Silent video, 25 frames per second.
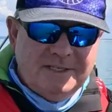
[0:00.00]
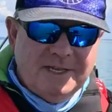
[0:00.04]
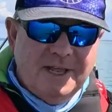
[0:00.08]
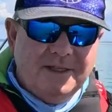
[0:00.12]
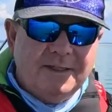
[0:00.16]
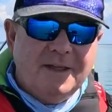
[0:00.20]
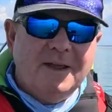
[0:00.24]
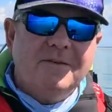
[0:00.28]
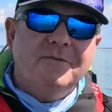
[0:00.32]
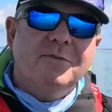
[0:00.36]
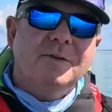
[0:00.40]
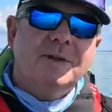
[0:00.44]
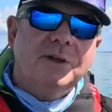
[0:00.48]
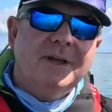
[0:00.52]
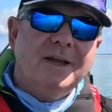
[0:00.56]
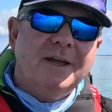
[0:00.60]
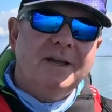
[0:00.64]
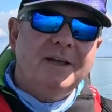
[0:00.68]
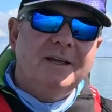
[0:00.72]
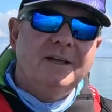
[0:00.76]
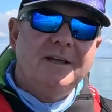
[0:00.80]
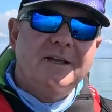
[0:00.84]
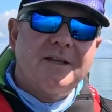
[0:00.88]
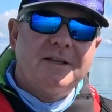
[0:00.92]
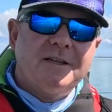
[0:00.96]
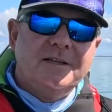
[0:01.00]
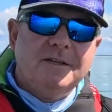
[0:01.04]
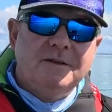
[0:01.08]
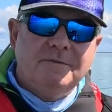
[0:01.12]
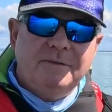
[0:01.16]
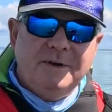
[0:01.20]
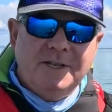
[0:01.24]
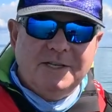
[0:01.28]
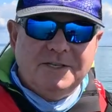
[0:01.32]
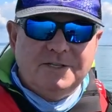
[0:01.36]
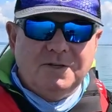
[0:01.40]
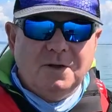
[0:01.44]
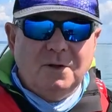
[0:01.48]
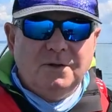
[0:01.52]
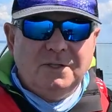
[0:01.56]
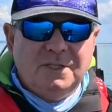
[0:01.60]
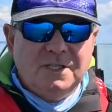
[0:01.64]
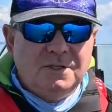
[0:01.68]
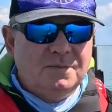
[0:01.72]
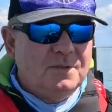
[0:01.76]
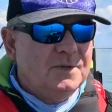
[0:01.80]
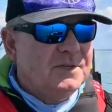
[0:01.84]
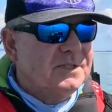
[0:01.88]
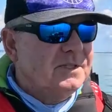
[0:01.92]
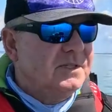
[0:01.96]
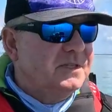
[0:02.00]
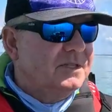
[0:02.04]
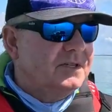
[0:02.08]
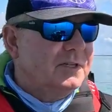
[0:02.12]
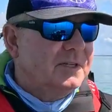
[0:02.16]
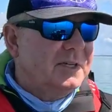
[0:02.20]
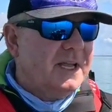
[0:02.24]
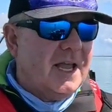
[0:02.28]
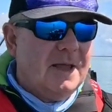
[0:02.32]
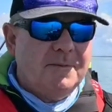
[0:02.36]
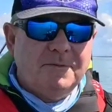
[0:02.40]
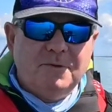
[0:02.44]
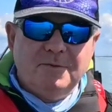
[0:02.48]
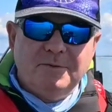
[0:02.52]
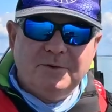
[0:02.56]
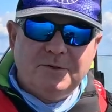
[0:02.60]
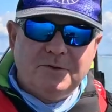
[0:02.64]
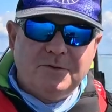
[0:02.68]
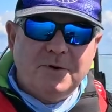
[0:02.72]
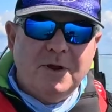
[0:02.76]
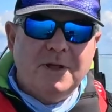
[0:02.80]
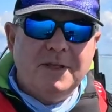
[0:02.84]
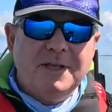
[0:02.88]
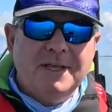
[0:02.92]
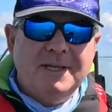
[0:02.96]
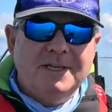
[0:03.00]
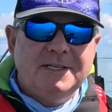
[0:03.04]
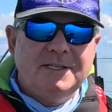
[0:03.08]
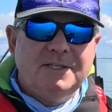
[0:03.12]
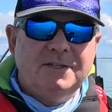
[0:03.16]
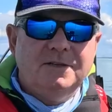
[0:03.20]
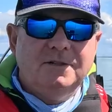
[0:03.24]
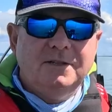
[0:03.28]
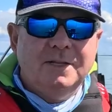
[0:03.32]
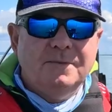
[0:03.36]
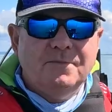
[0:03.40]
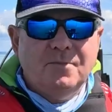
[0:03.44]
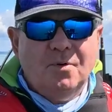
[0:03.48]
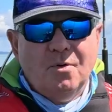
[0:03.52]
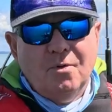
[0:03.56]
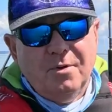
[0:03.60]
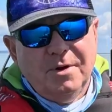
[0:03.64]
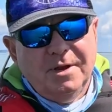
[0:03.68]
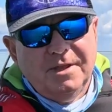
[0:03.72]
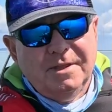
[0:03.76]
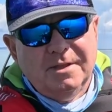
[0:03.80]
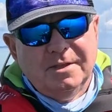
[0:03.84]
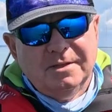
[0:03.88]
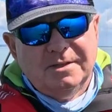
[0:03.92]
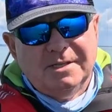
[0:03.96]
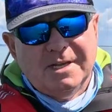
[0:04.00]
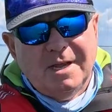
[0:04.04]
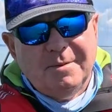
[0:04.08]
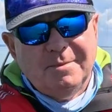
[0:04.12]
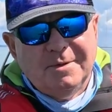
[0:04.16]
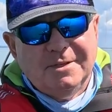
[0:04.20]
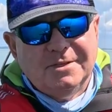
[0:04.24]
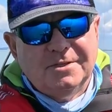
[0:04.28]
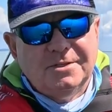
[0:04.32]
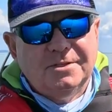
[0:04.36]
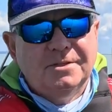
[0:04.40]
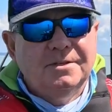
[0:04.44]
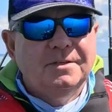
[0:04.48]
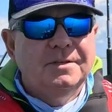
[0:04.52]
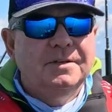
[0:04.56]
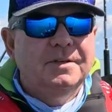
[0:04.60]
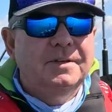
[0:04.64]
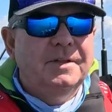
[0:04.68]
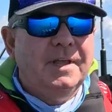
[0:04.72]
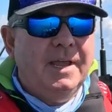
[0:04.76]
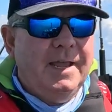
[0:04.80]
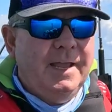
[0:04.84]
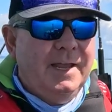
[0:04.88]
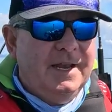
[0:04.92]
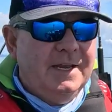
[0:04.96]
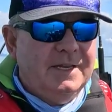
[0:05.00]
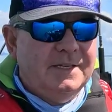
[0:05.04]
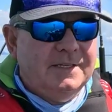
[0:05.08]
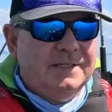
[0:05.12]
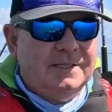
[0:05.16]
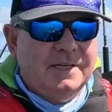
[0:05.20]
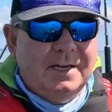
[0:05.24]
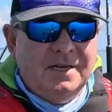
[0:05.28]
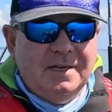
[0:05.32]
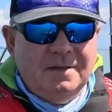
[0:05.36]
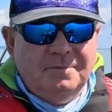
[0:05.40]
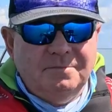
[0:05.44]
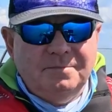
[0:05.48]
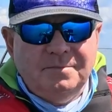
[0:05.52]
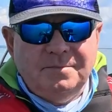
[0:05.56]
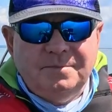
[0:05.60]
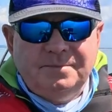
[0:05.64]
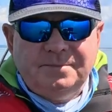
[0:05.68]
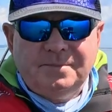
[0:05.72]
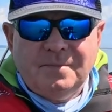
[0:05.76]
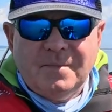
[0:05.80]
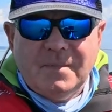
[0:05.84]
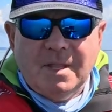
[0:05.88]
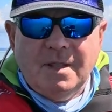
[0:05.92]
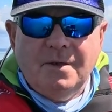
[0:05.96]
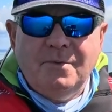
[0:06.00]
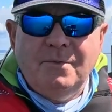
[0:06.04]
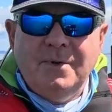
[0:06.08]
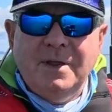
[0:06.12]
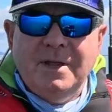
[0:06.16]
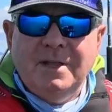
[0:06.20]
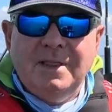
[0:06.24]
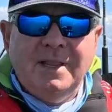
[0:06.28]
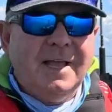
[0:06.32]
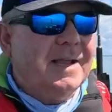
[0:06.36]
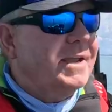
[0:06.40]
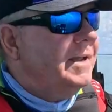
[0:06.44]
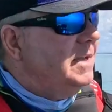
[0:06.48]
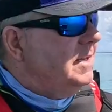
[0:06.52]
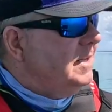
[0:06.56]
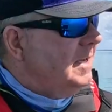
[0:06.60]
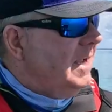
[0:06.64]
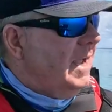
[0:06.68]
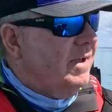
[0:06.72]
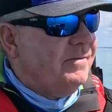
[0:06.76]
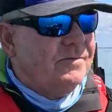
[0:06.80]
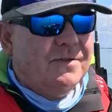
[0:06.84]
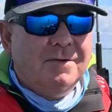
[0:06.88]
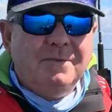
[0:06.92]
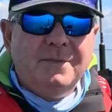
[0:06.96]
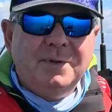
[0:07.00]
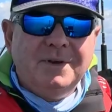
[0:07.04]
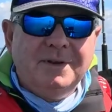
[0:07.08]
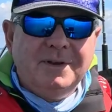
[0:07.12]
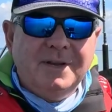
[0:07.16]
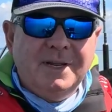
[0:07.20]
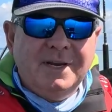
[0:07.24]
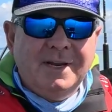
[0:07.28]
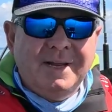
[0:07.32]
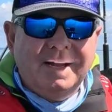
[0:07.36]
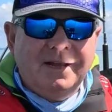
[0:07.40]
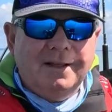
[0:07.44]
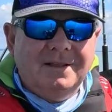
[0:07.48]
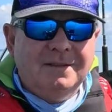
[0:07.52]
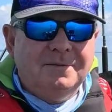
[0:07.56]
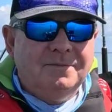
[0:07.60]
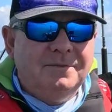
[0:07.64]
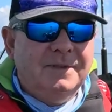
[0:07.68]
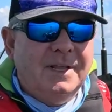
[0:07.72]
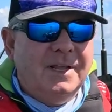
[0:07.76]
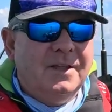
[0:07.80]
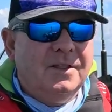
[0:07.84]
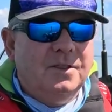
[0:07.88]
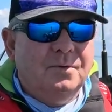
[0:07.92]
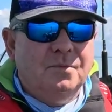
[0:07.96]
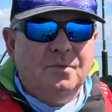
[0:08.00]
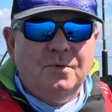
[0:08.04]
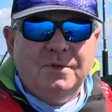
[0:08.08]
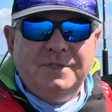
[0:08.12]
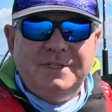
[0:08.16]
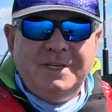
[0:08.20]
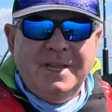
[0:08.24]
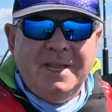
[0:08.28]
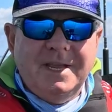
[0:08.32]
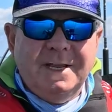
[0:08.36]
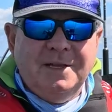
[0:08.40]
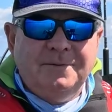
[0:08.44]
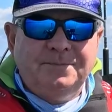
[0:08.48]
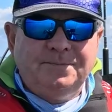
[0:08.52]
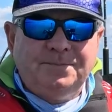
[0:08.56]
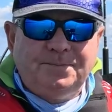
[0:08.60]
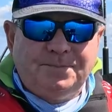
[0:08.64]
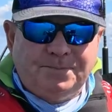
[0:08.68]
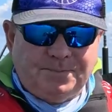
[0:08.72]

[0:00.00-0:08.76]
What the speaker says: South Africa, when he sold his business and came to Australia, he's still importing the tubbies, and we are lucky to have them in our neck of the woods here.